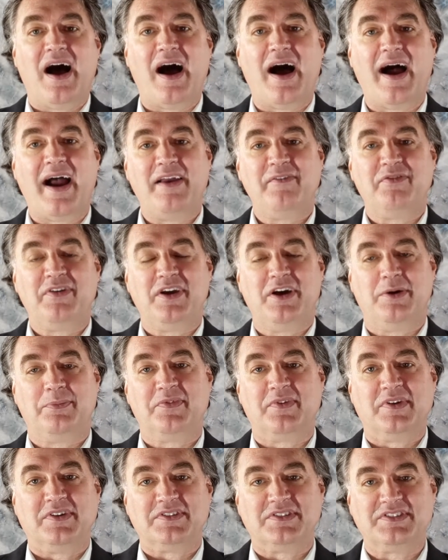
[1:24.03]
I've
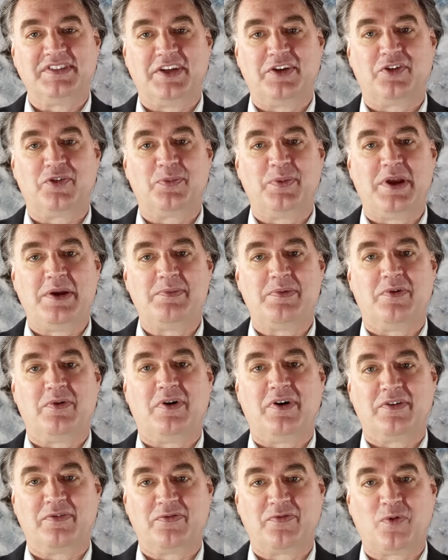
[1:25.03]
helped
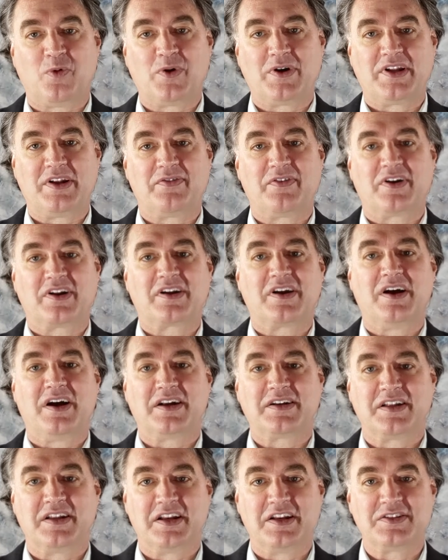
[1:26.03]
salespeople on four different
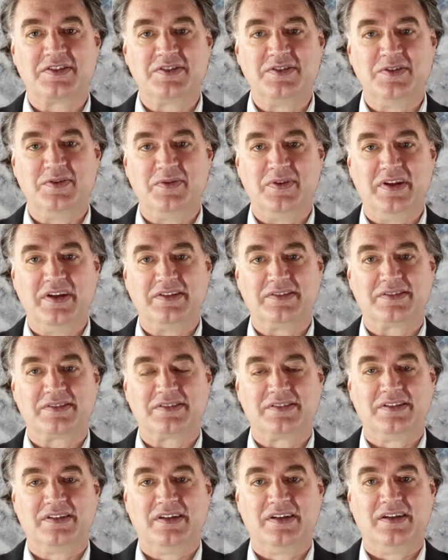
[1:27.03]
continents do
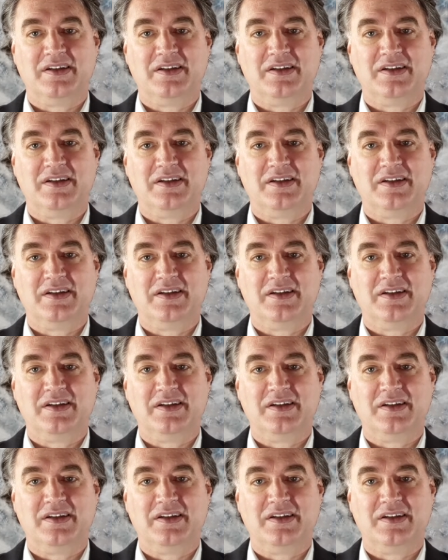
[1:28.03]
this.